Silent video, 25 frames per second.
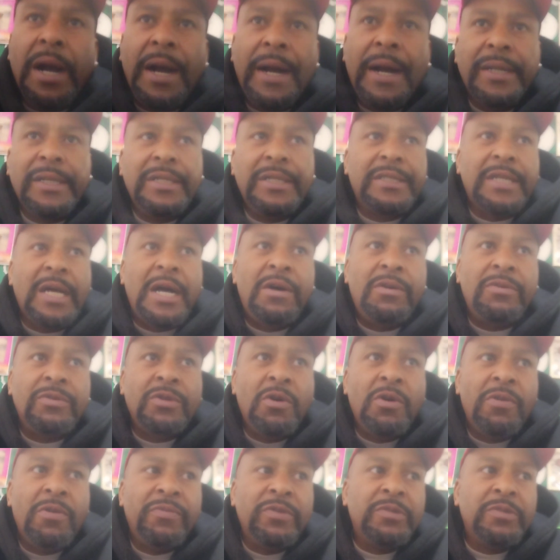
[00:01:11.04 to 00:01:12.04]
I just I don't
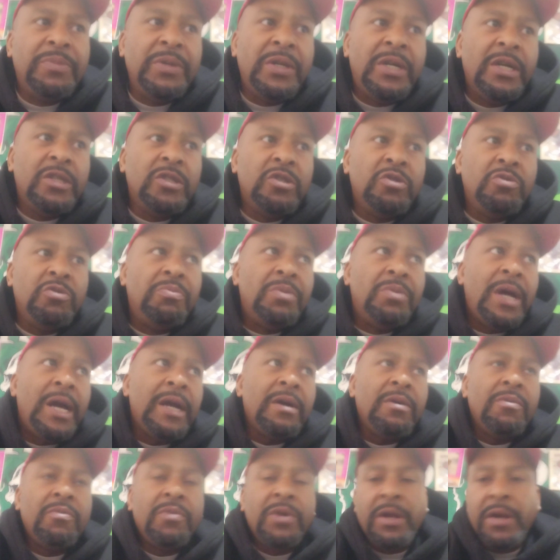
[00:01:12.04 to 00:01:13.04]
know if it's because you
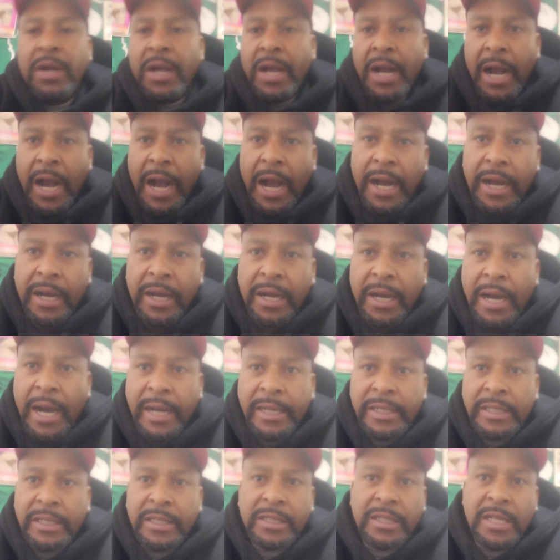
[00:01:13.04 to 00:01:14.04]
black or whatever. Uh,
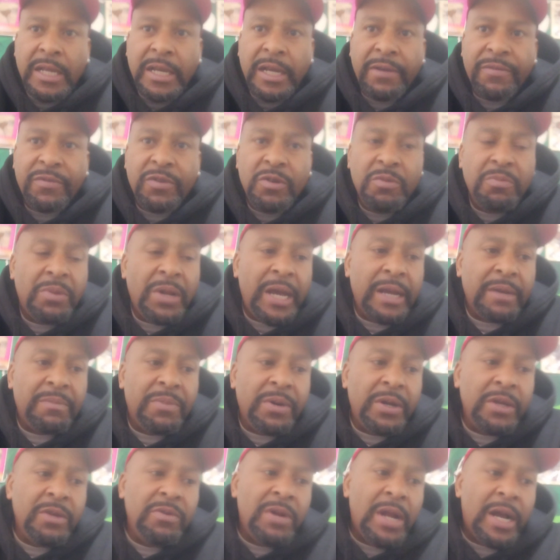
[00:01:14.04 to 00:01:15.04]
I just think if you black,
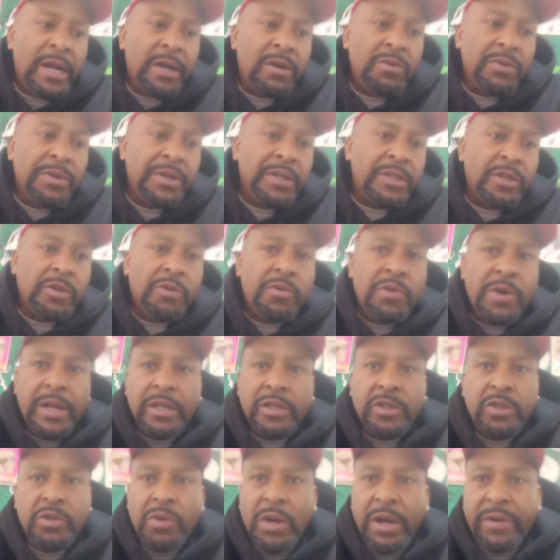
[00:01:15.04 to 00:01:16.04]
bro, you're not gonna get the
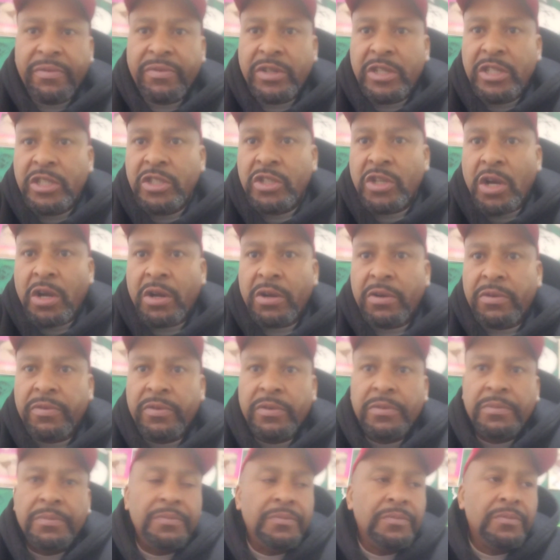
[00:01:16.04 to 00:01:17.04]
credit you ever deserve.
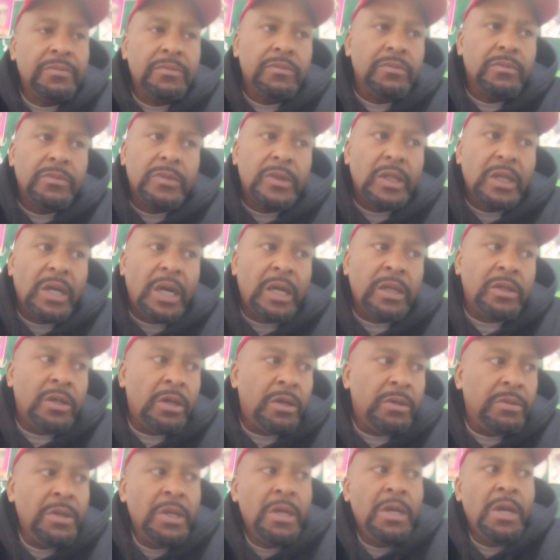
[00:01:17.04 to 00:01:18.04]
I
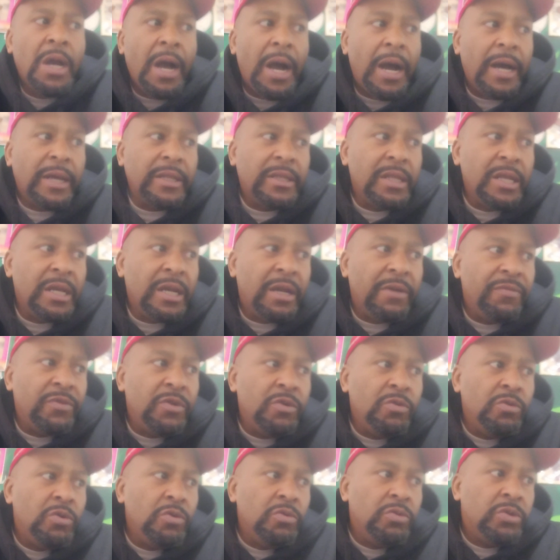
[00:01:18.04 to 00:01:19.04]
don't. I think if
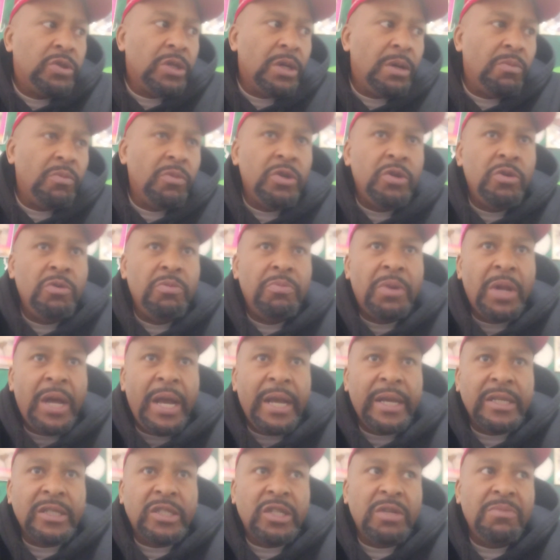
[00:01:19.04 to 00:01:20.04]
you do something when you
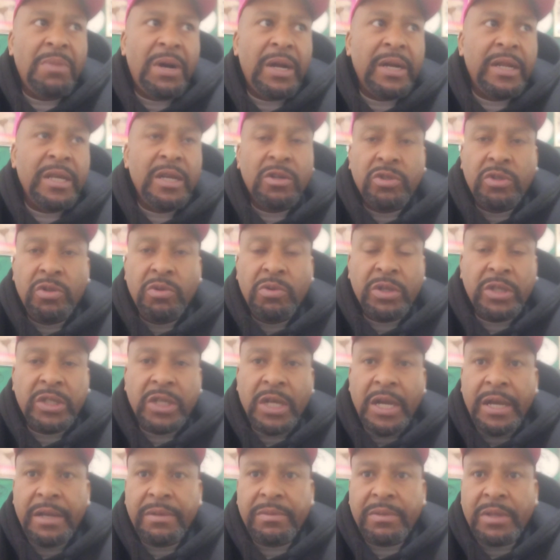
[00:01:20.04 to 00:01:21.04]
black and somebody else do the
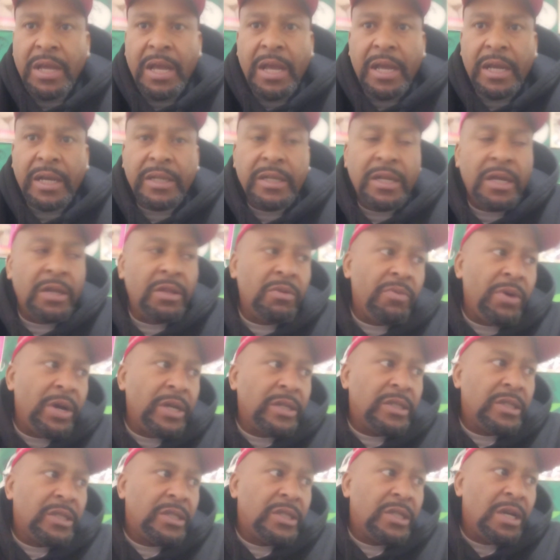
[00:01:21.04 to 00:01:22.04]
same thing, another
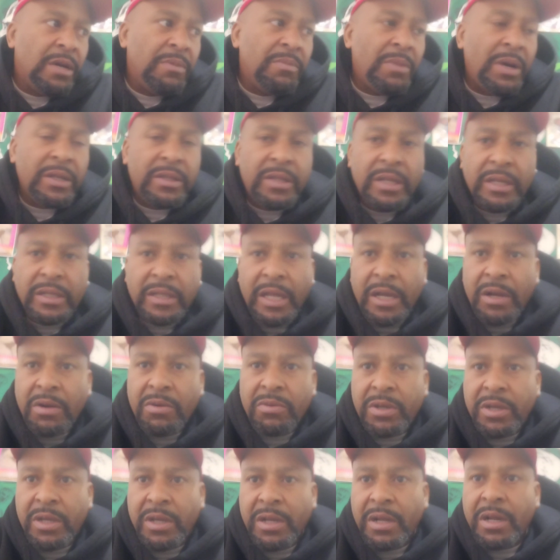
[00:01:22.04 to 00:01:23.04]
race or something, I think they're
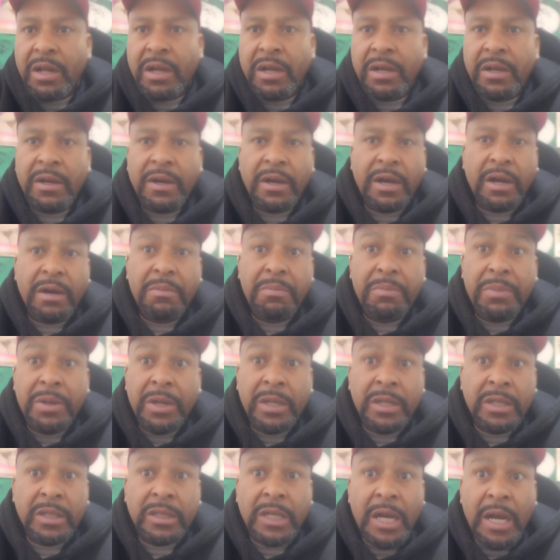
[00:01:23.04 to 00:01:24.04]
gonna get a, a
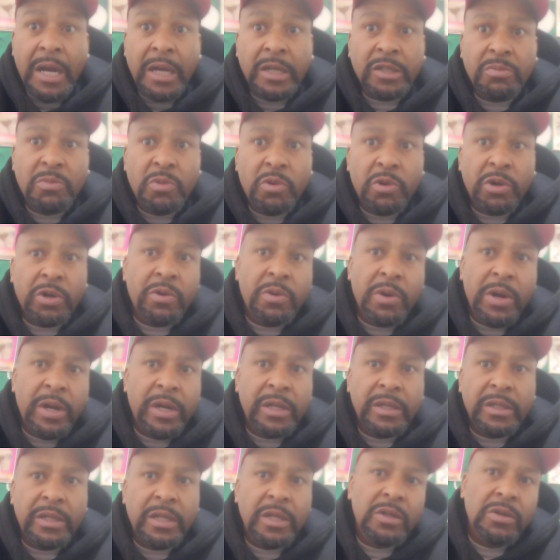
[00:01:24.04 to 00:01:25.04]
billion times more
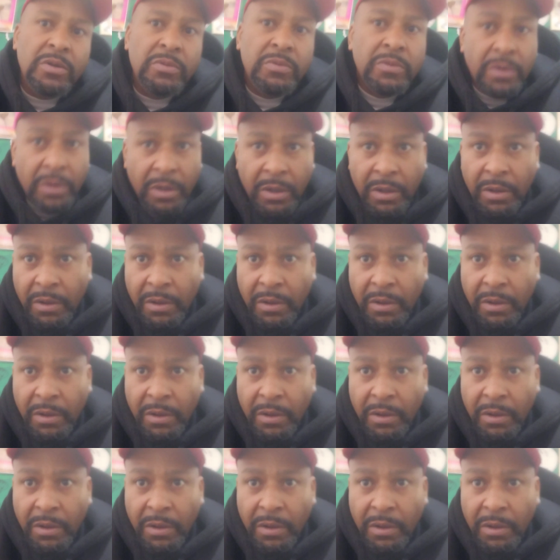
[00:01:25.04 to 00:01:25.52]
credit than you